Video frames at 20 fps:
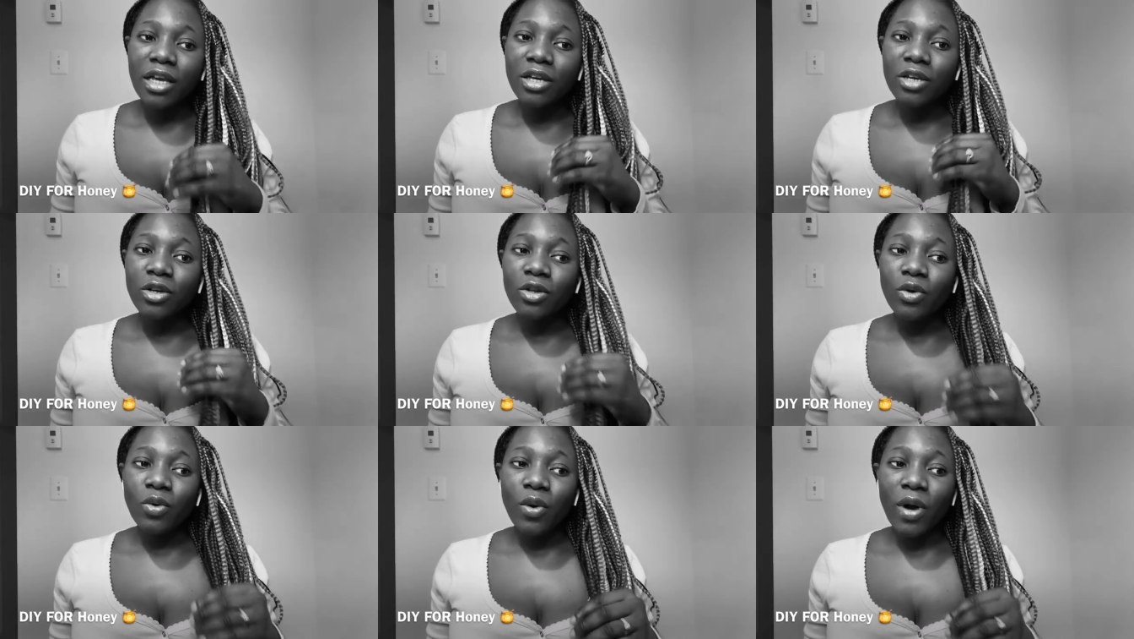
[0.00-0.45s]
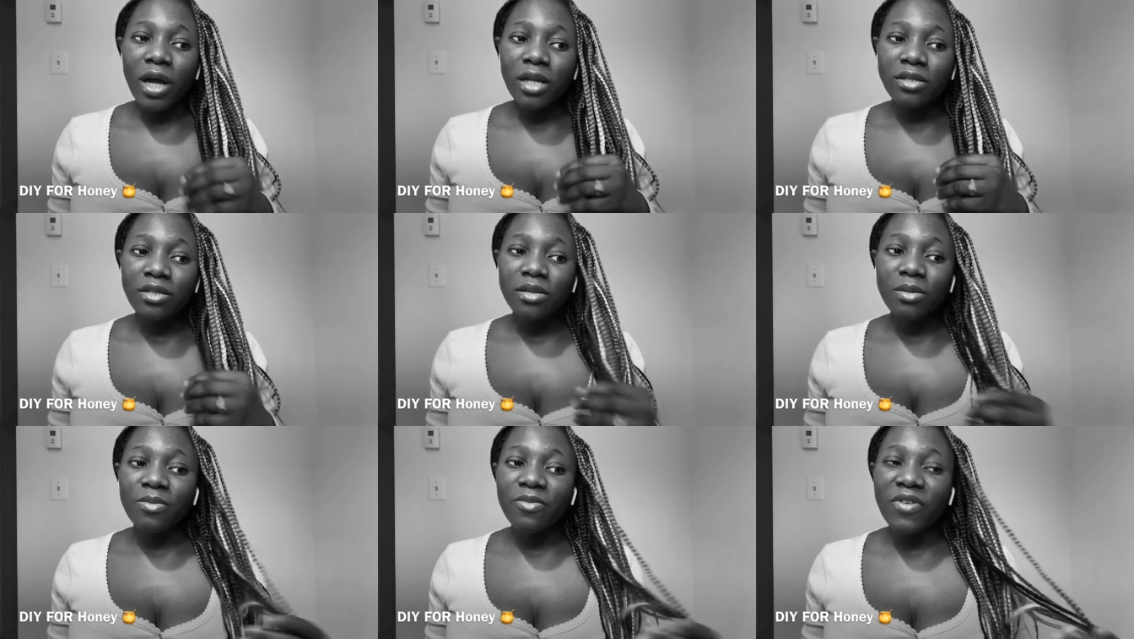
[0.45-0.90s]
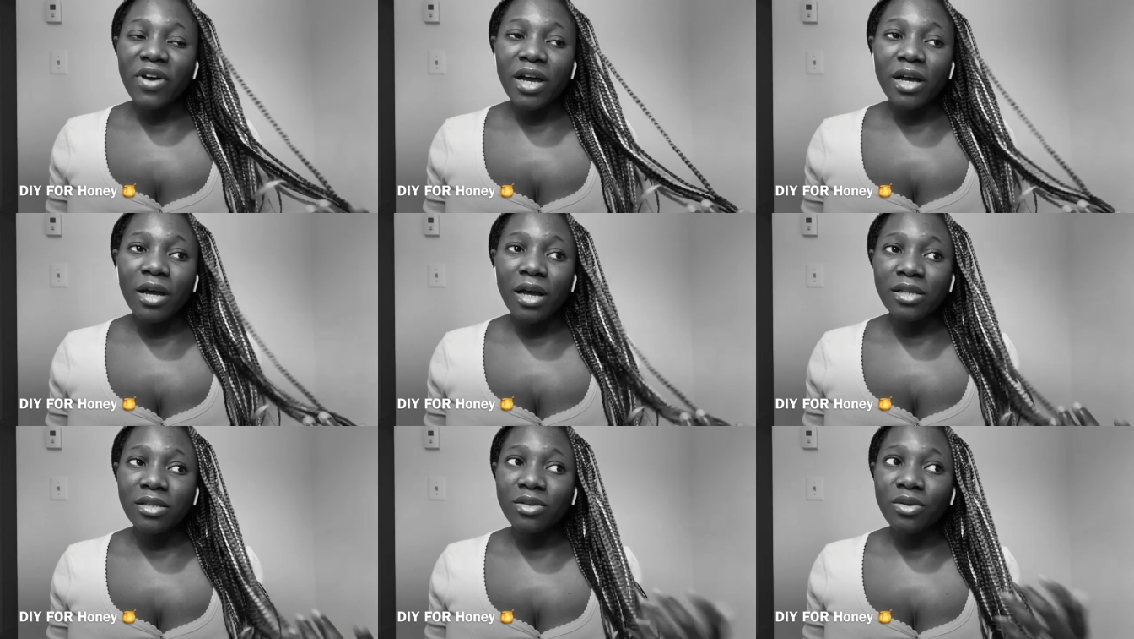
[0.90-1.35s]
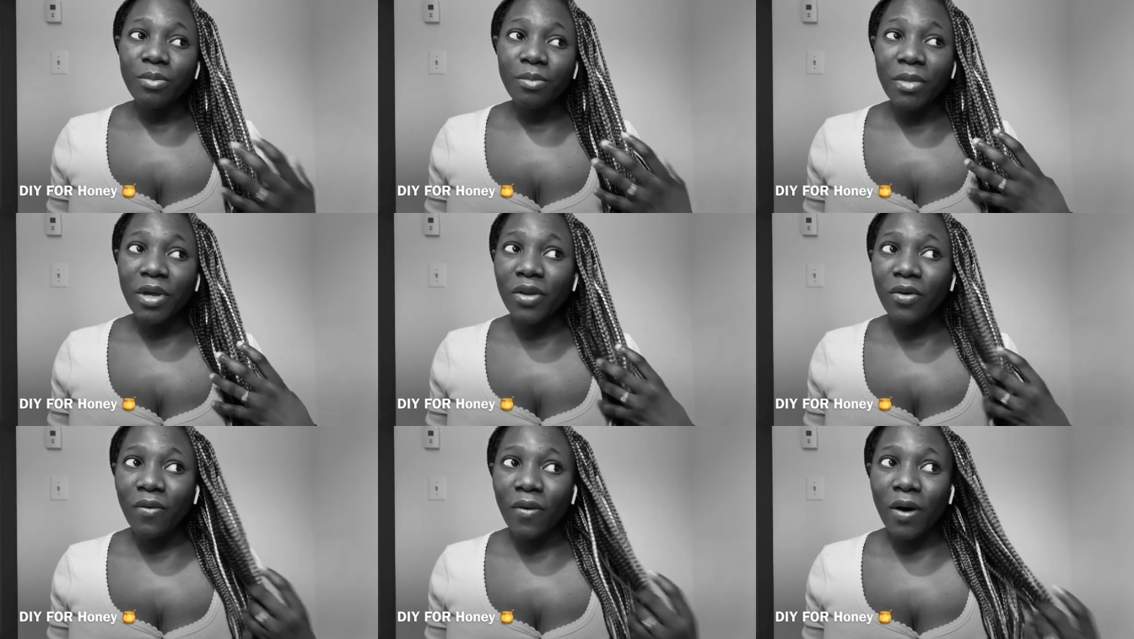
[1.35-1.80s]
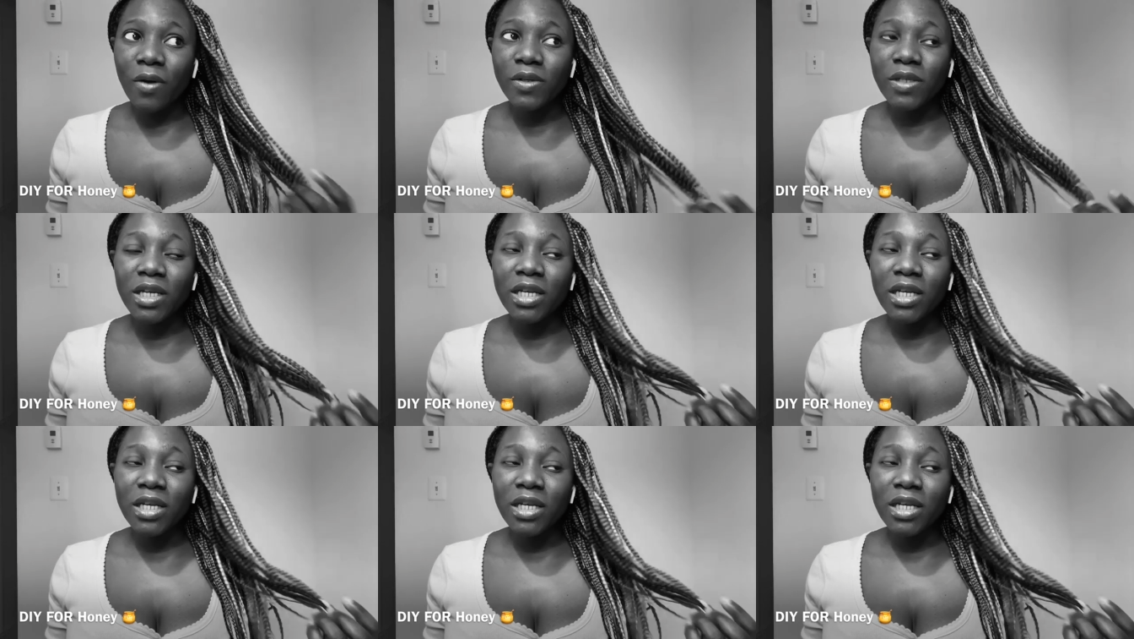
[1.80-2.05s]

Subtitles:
and some minerals.